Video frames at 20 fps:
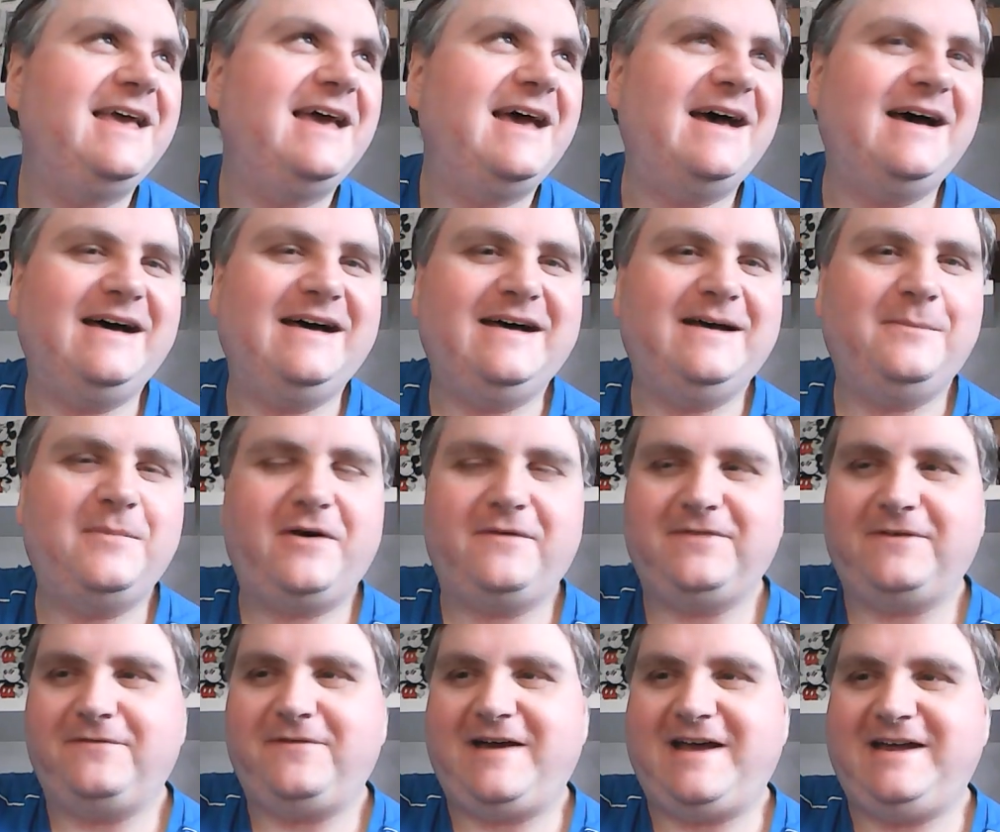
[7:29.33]
of
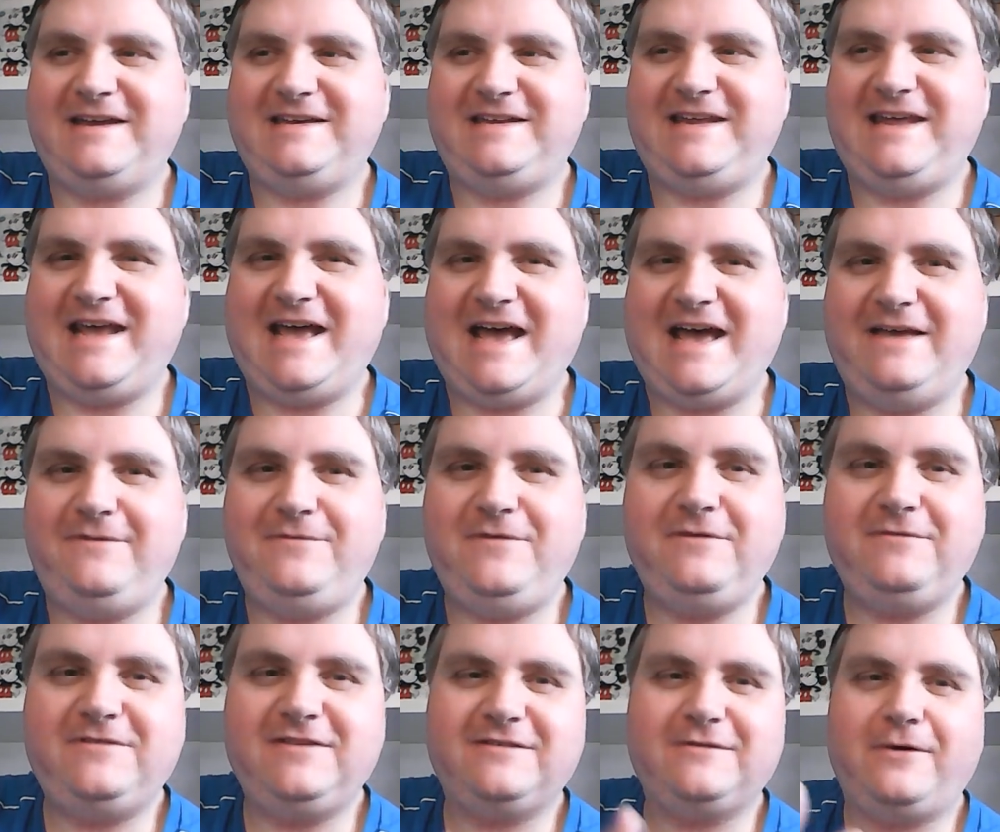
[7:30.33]
the fact, yeah, if
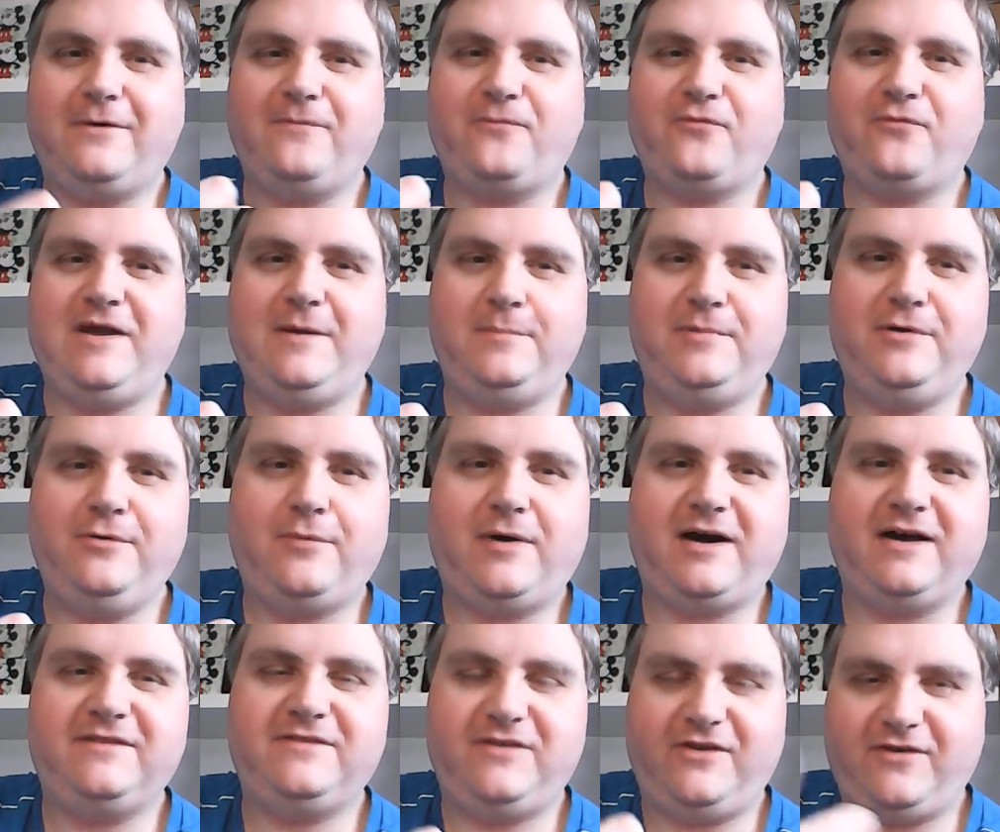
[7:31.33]
you've just got 3 Blue
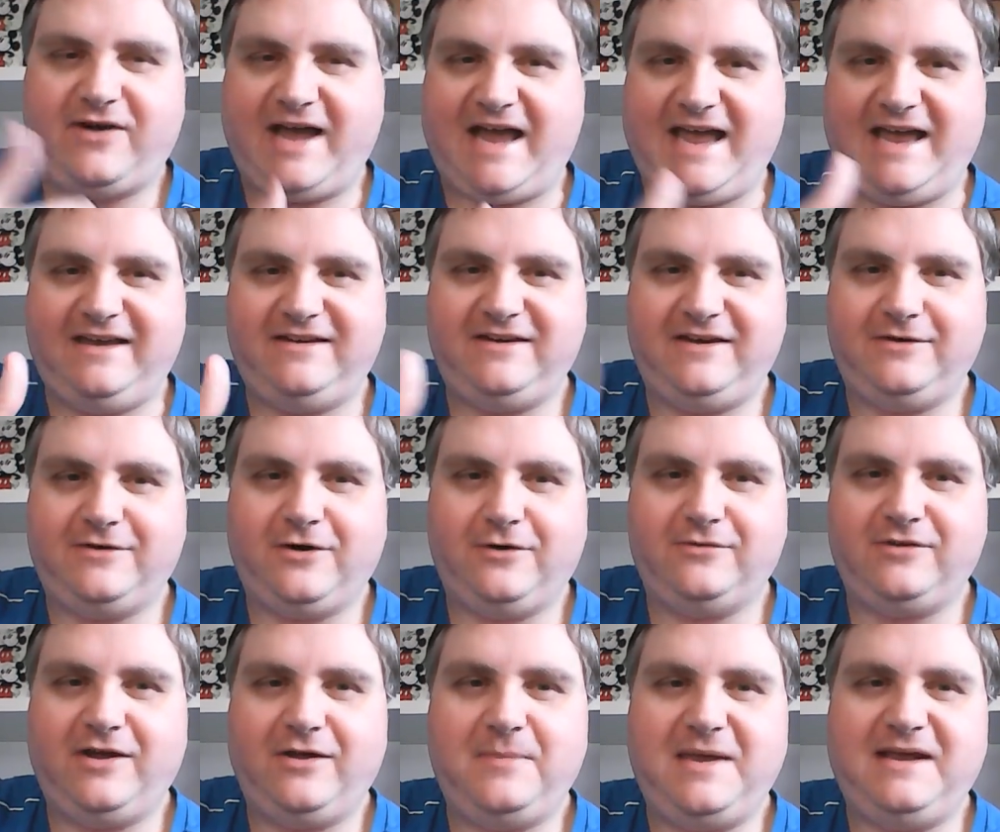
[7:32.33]
Eyes in your hand and you've got
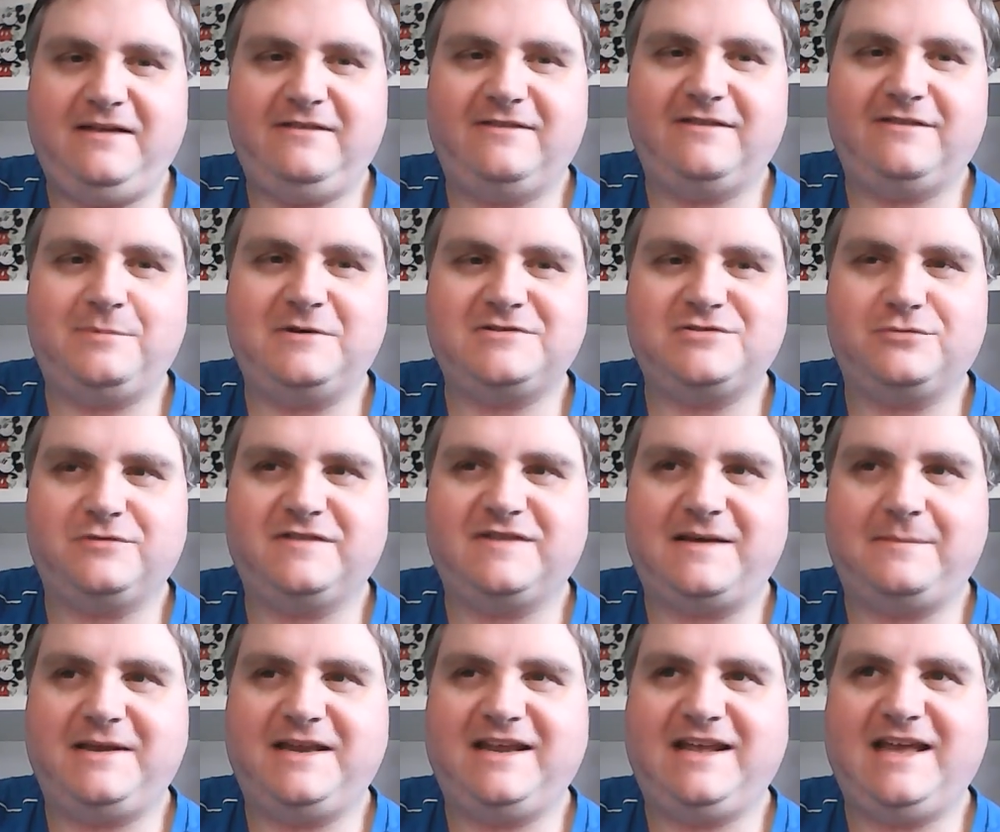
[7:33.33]
no means of special
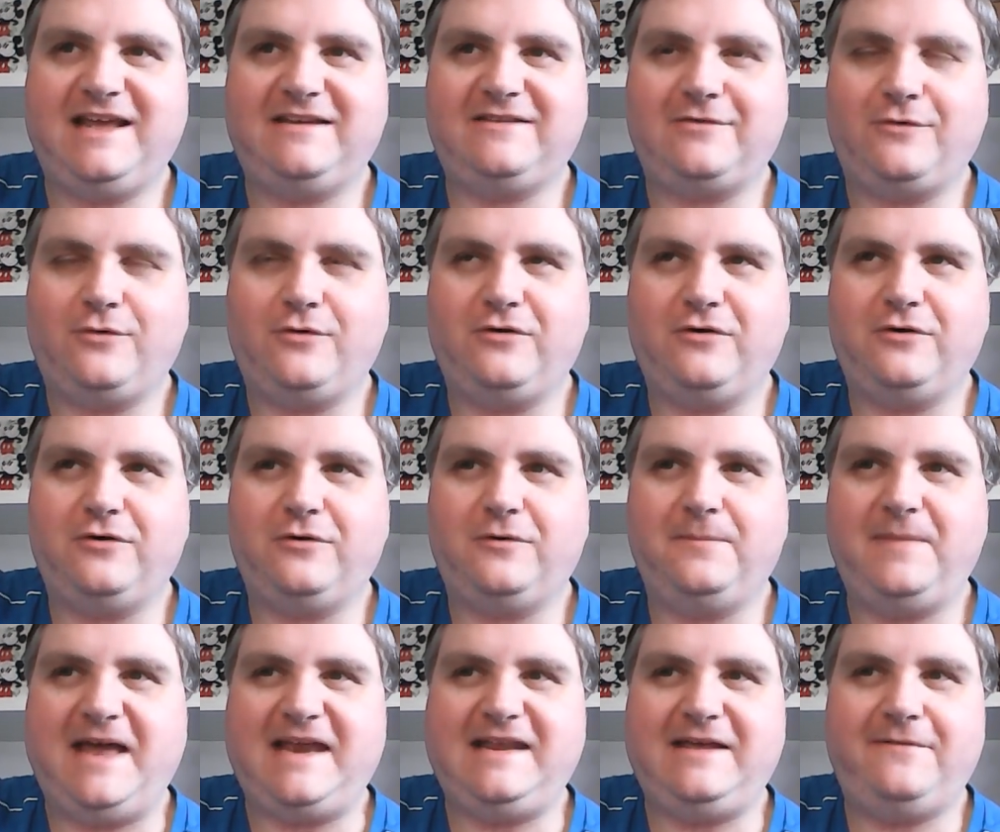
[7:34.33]
summoning it or
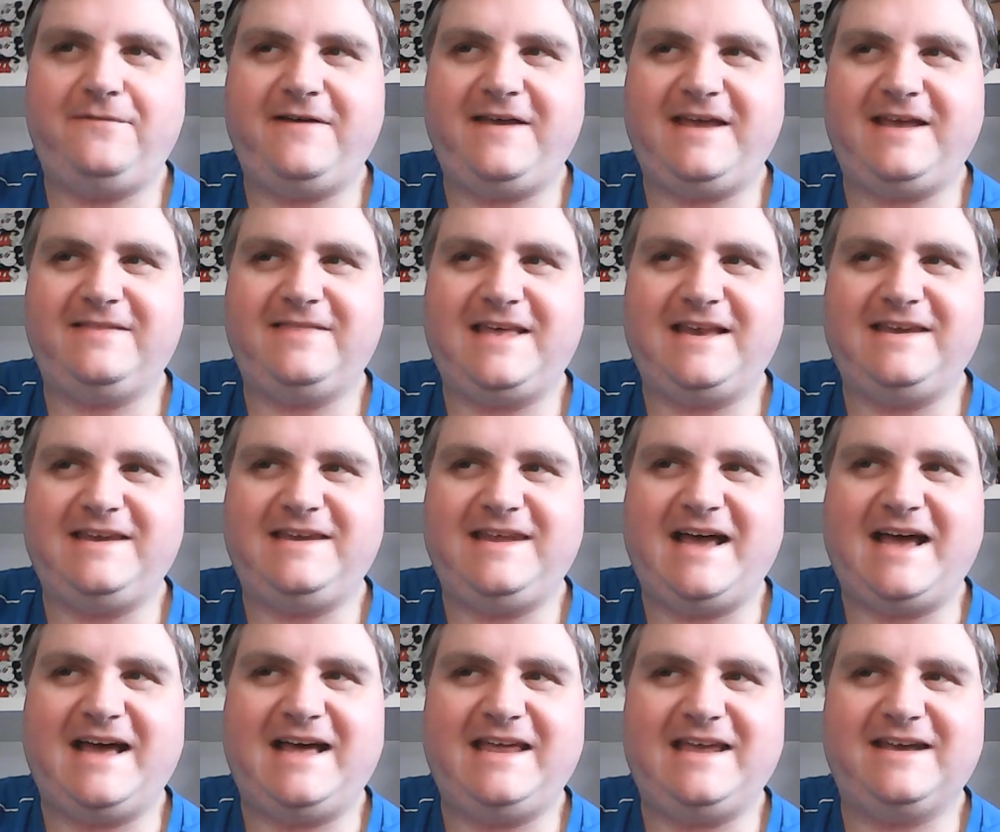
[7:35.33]
anything, then
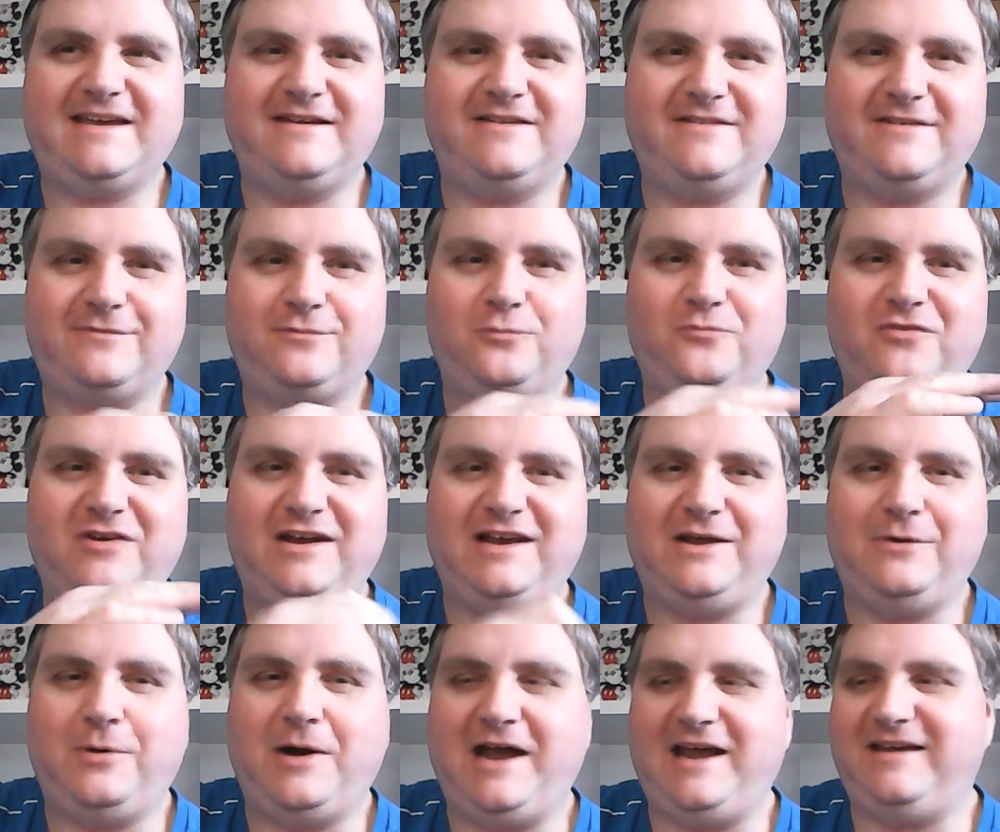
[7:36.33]
yeah, it could just
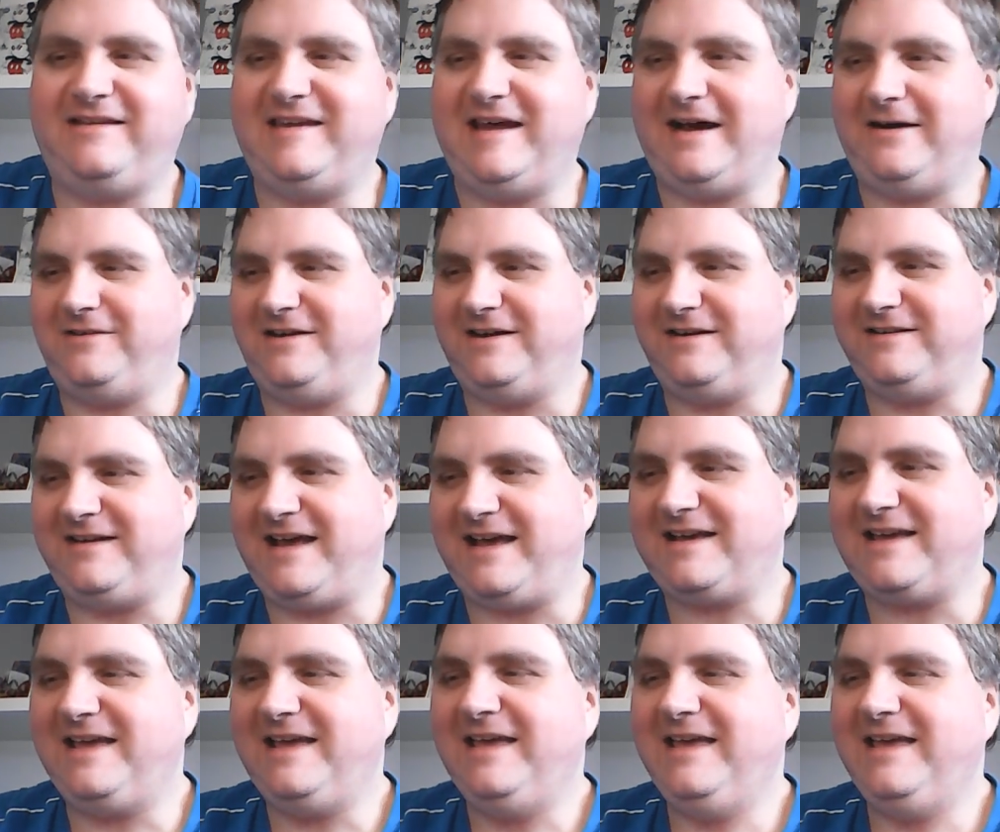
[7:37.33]
really weigh down your deck.